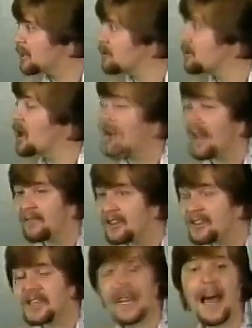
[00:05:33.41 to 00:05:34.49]
You're not having
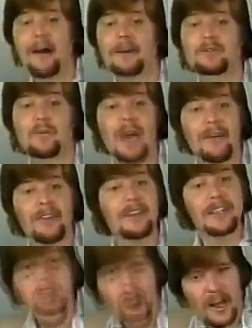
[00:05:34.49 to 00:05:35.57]
this allowance. We're having
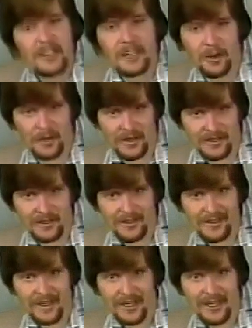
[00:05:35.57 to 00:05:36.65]
these consequences.